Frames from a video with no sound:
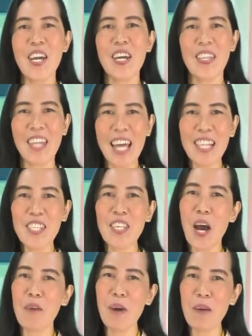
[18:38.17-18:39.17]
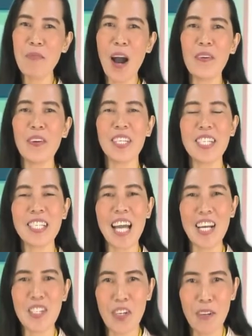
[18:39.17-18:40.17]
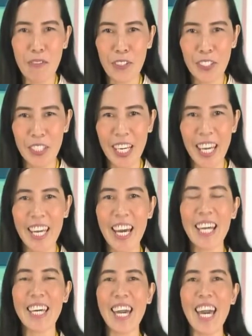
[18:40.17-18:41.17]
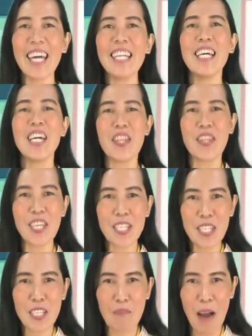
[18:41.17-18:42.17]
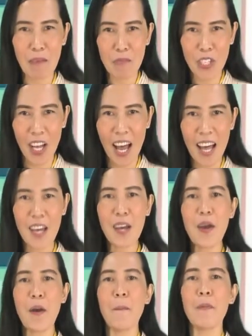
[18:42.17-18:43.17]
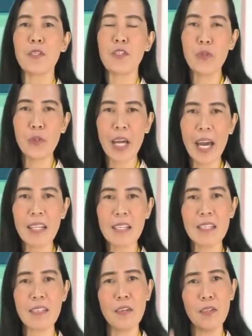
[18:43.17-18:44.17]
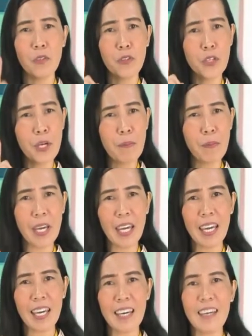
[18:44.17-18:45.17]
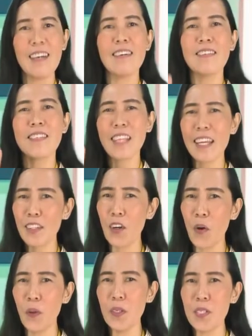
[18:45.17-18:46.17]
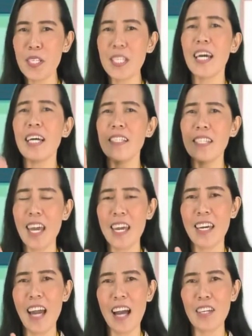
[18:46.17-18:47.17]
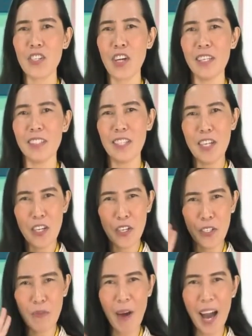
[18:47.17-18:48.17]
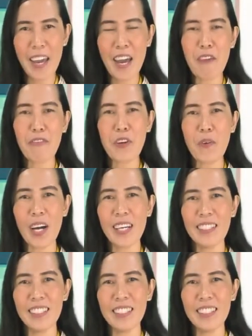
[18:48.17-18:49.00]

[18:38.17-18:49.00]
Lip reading: That sums up our discussion for today. Again, this is Ma'am Cha. Students, dream big, set goals, and take action. Goodbye, everyone.